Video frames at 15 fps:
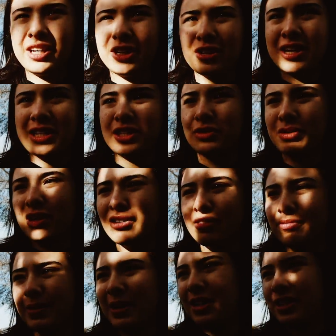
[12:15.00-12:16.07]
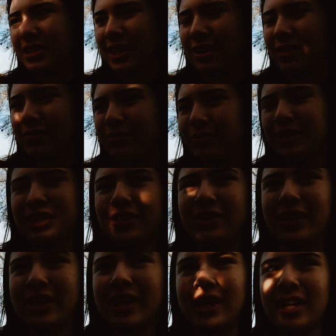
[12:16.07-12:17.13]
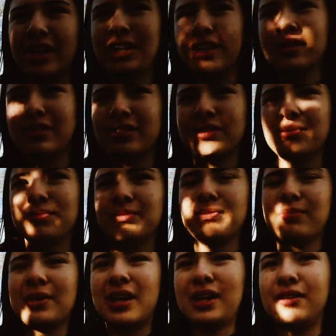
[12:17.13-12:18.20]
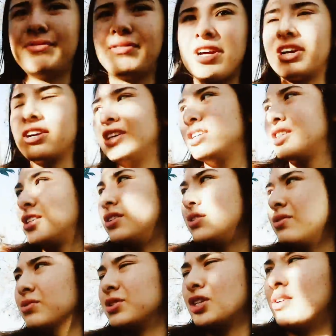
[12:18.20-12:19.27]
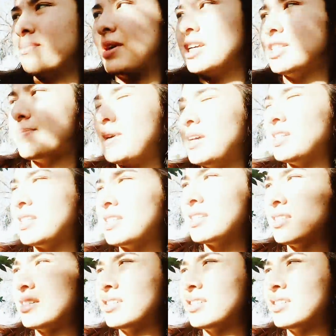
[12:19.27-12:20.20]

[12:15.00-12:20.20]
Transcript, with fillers: in like 2012 by mm -hmm. yourself. Was it already getting kind of recognition? Was on MySpace?